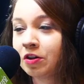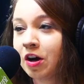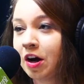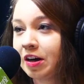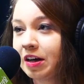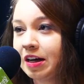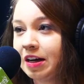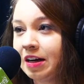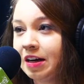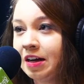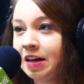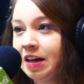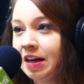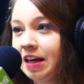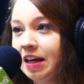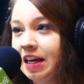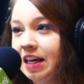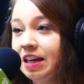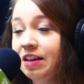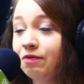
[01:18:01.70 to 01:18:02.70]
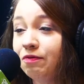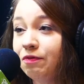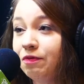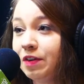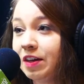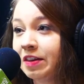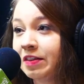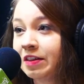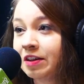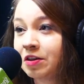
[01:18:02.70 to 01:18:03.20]
an
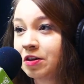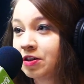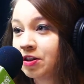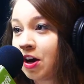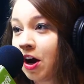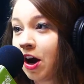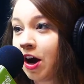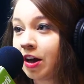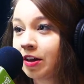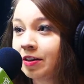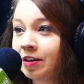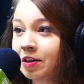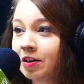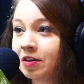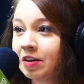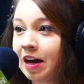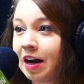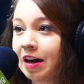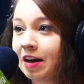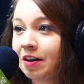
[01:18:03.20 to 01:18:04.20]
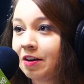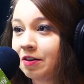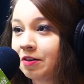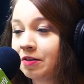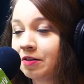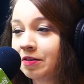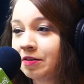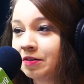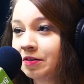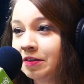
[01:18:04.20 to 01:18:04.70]
infant, they're a toddler
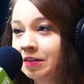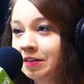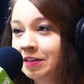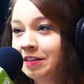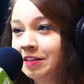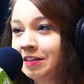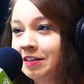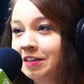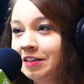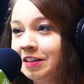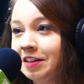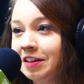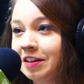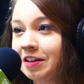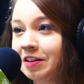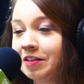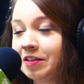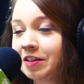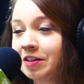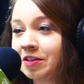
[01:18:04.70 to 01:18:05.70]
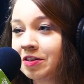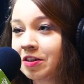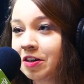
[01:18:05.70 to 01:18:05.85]
now. Mm-hmm. They start